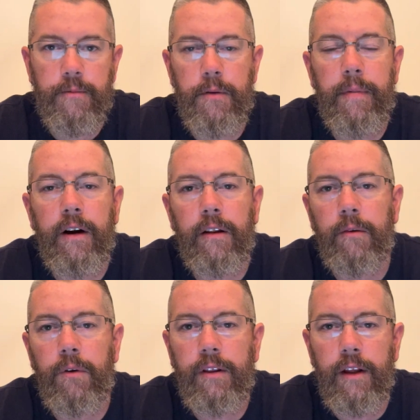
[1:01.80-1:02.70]
are bigger
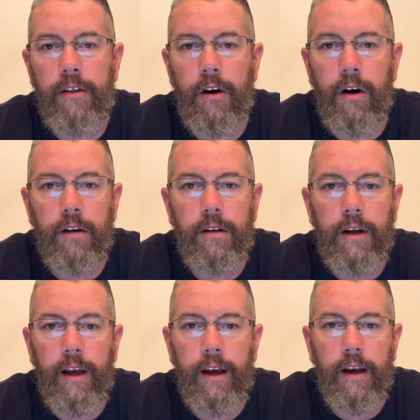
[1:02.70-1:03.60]
than what they thought
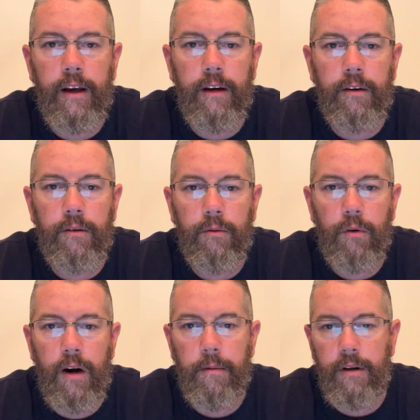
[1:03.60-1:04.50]
and
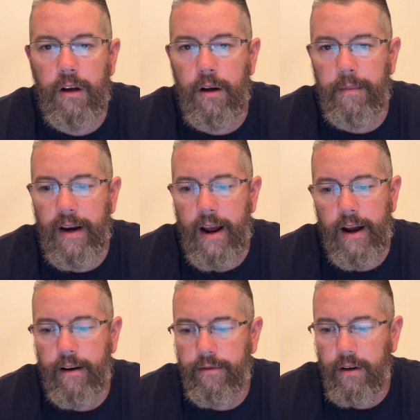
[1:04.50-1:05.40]
we're able to cut them in
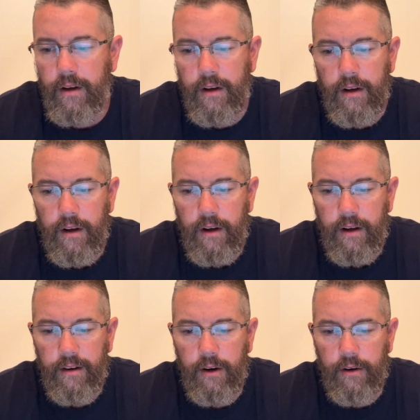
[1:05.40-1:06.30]
half.
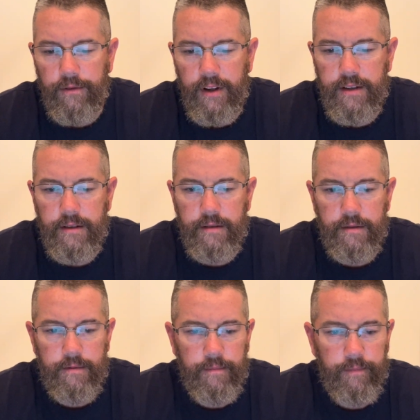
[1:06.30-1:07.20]
You know,
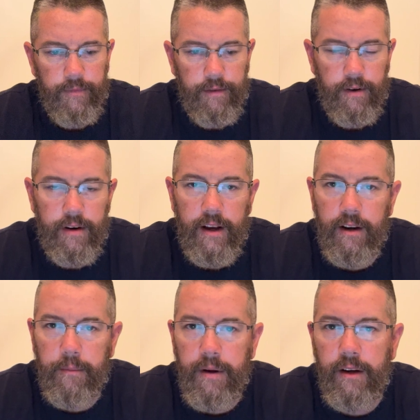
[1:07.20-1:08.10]
if you're taking
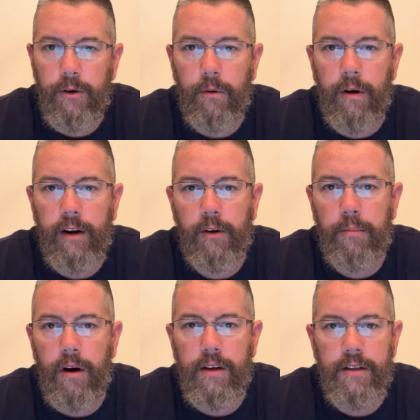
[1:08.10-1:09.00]
your pig to a regular
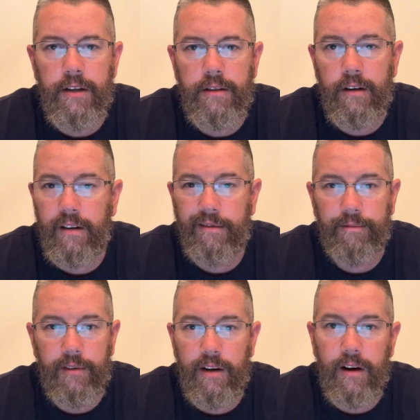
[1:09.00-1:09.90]
processor,
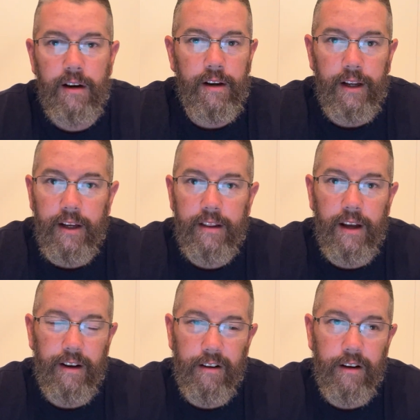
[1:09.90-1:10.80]
you're not going to get
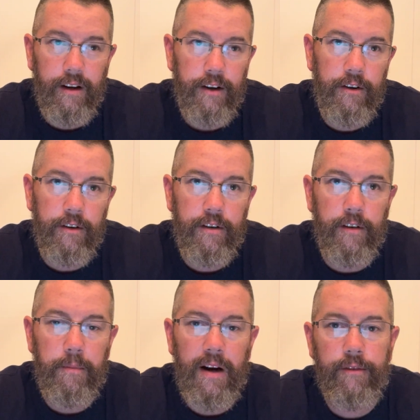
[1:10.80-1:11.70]
that. You're going to get your
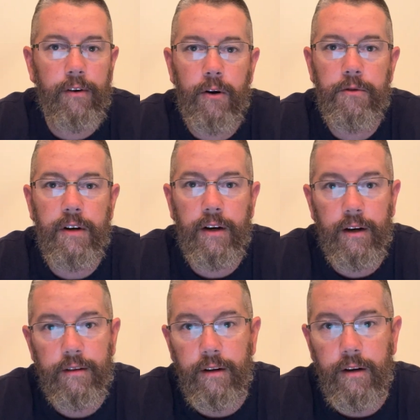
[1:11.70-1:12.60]
stuff back frozen and
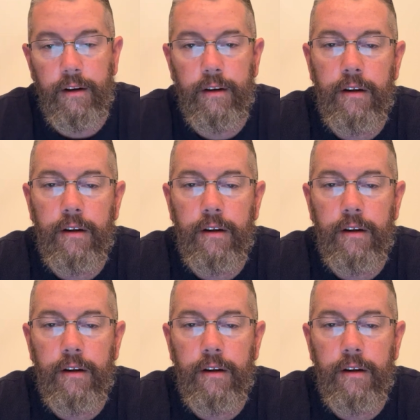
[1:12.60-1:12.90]
it's done.